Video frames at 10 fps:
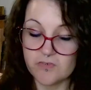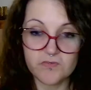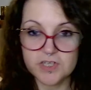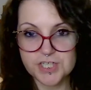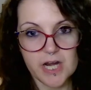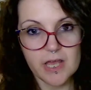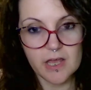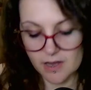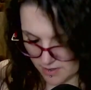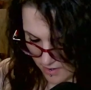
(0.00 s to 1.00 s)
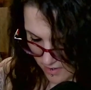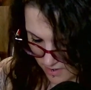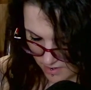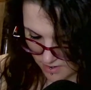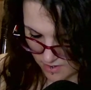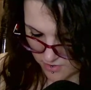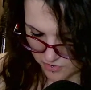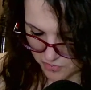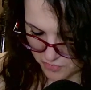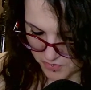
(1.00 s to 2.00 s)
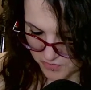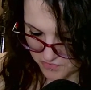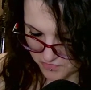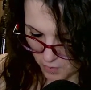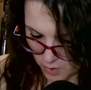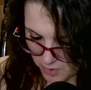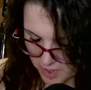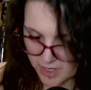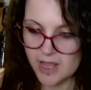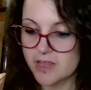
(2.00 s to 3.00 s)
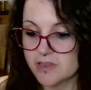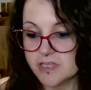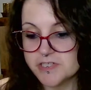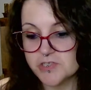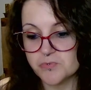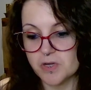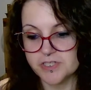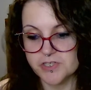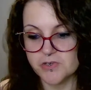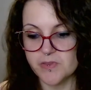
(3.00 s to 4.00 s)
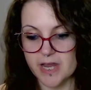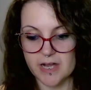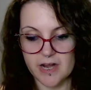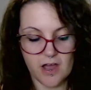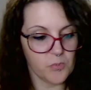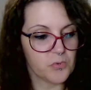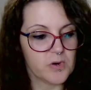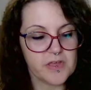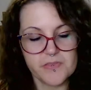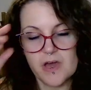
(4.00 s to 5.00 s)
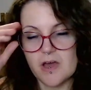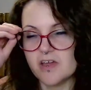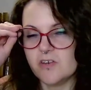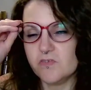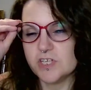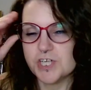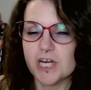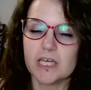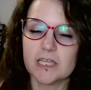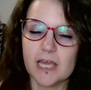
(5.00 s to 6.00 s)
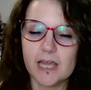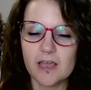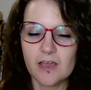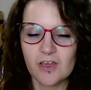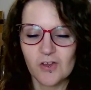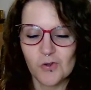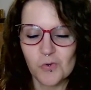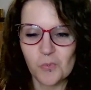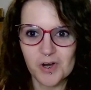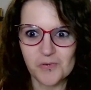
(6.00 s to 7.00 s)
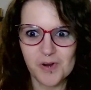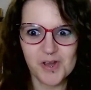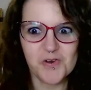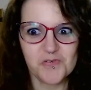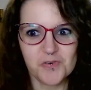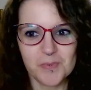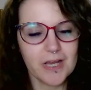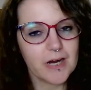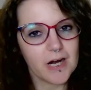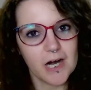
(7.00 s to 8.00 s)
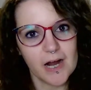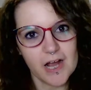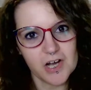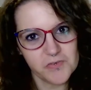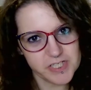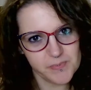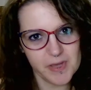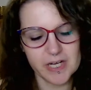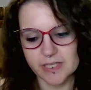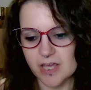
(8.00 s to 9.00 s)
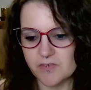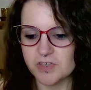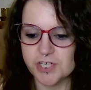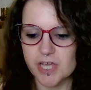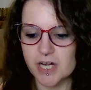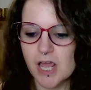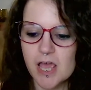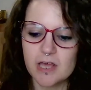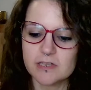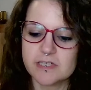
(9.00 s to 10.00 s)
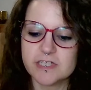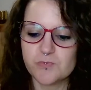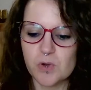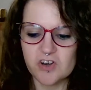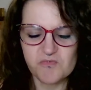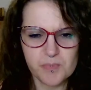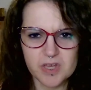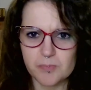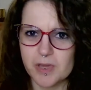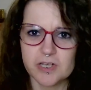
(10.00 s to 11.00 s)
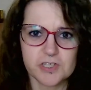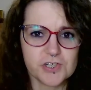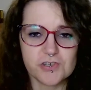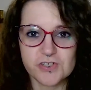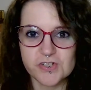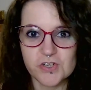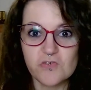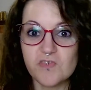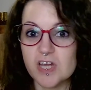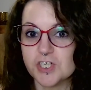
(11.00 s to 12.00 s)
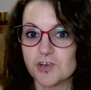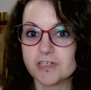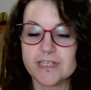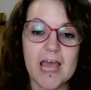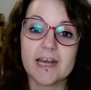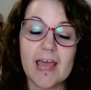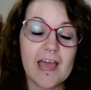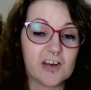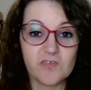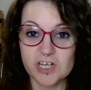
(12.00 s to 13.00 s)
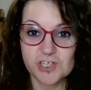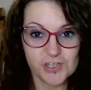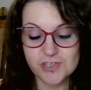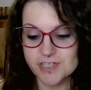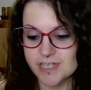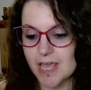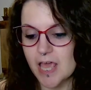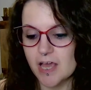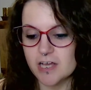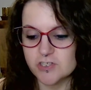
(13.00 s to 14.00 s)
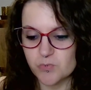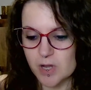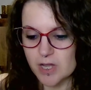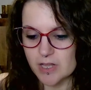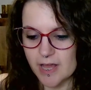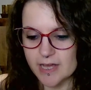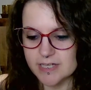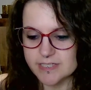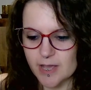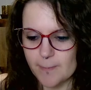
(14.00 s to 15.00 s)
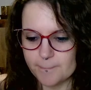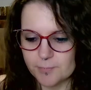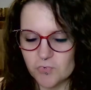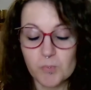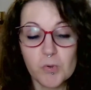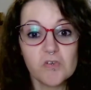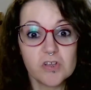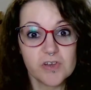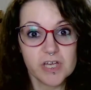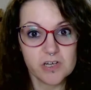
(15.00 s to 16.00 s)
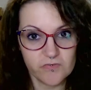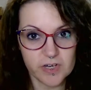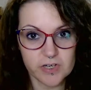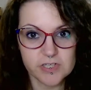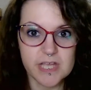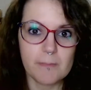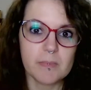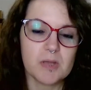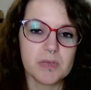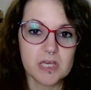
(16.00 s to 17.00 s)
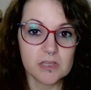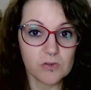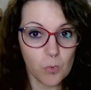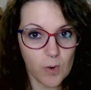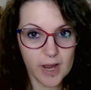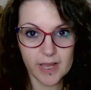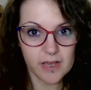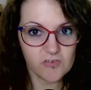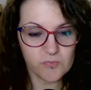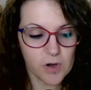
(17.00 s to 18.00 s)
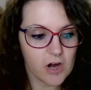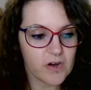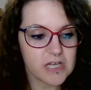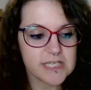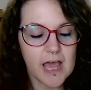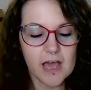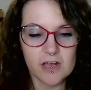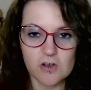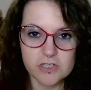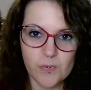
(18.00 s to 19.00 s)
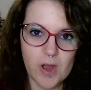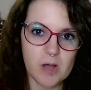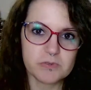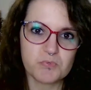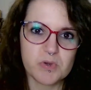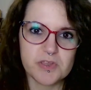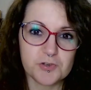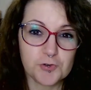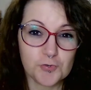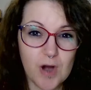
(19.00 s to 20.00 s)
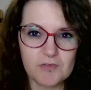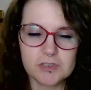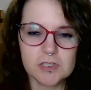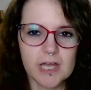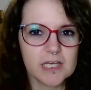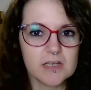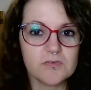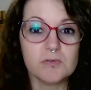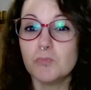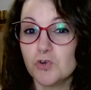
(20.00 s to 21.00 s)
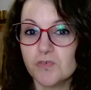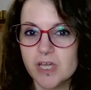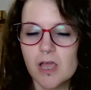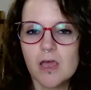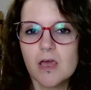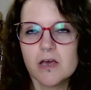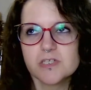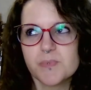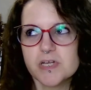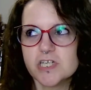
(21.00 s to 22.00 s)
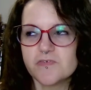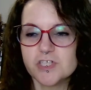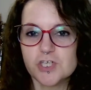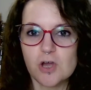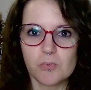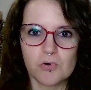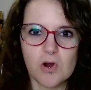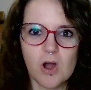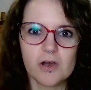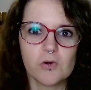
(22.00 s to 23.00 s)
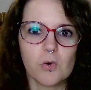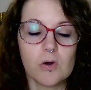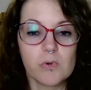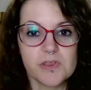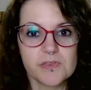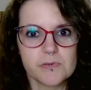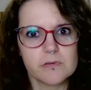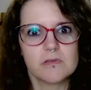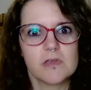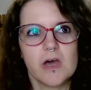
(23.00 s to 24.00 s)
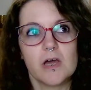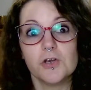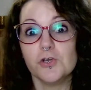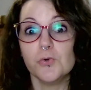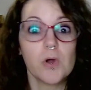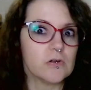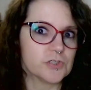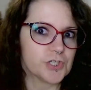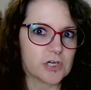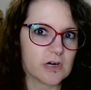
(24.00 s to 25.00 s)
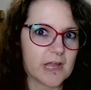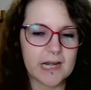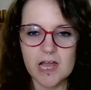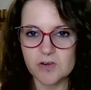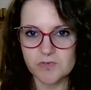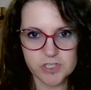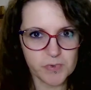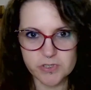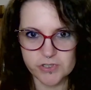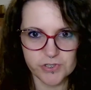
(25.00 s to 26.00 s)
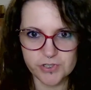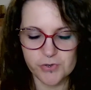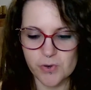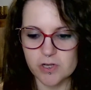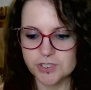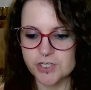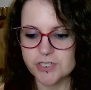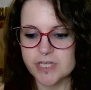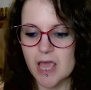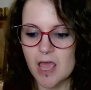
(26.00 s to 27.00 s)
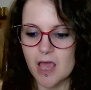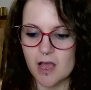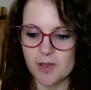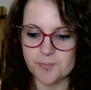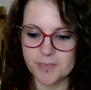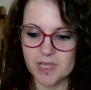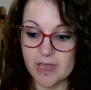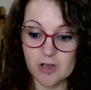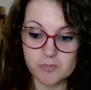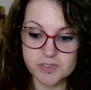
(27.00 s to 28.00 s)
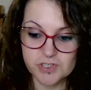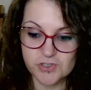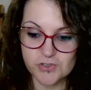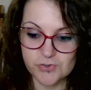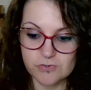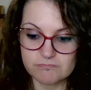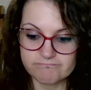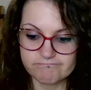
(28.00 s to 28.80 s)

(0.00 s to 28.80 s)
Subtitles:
envisioning the route forward. This is one too that can help with envisioning, like, where do I go from here, and kind of expanding that vision. This is one of big pictures, new ventures and adventures, as well as removal of hidden fears that might be in the way of progress, and also helps with travel and even moving, especially if it's abroad or with a new culture, any kind of exposure to new cultures. Helps to,